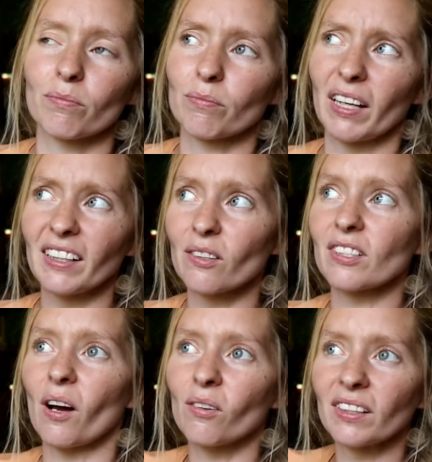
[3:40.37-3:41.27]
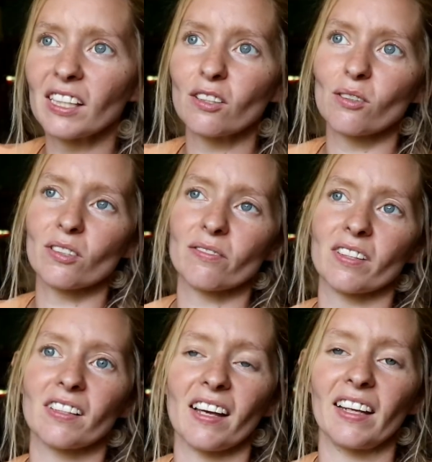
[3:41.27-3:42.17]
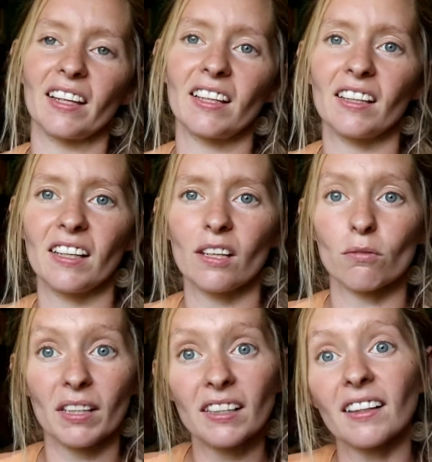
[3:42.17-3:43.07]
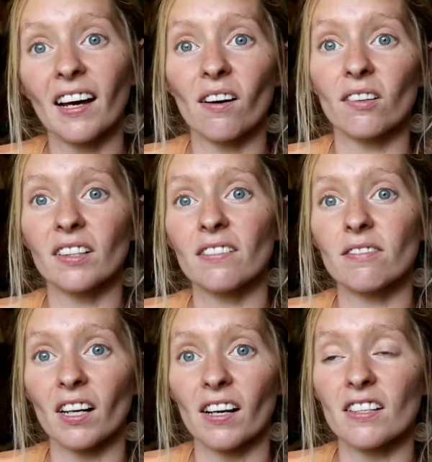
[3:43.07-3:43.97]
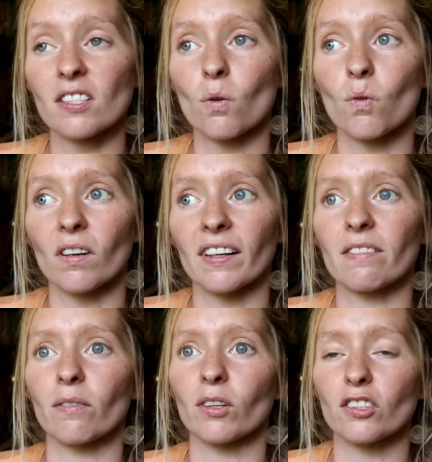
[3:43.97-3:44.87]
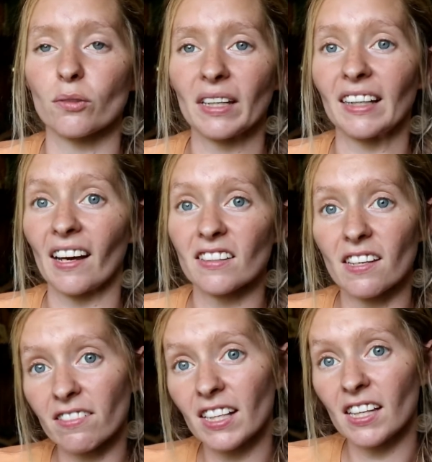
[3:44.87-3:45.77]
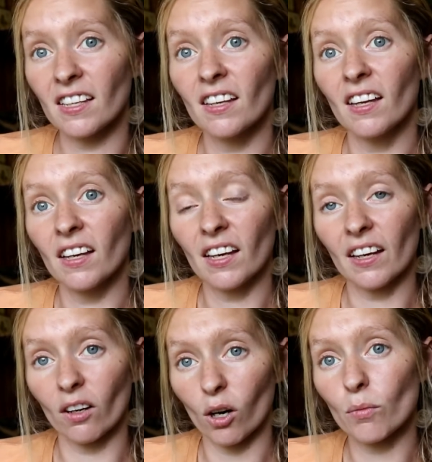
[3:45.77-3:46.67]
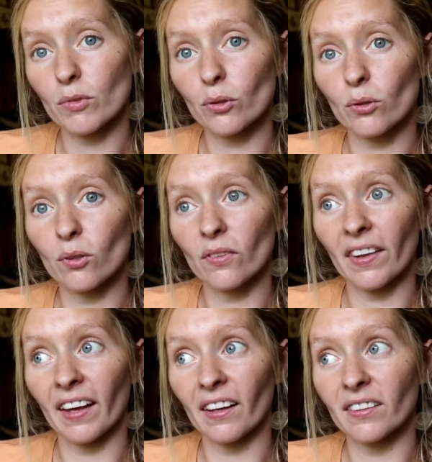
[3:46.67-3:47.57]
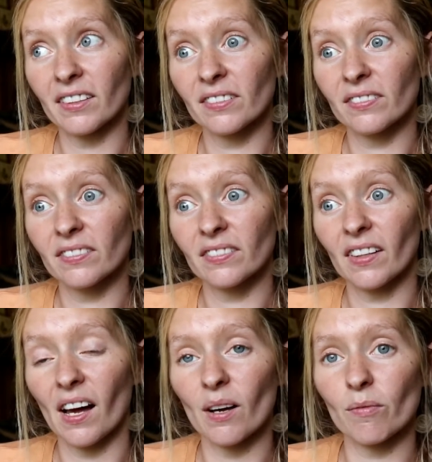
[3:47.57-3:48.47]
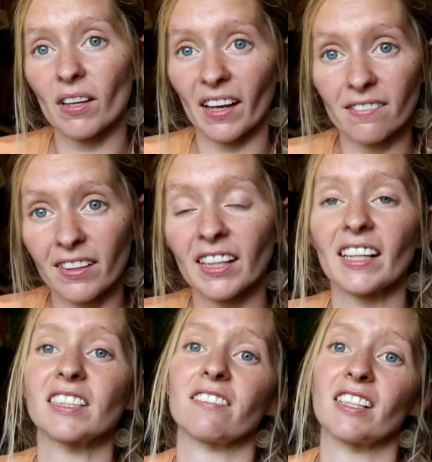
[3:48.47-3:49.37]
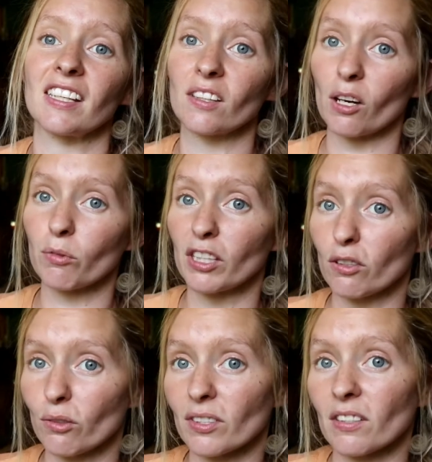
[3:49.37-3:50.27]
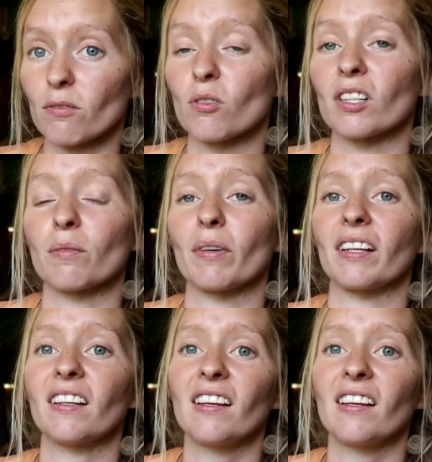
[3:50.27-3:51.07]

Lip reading: Play-Doh is only used for like read aloud for us, or if we're doing an activity in our homeschool that like a fun activity that we use it for, but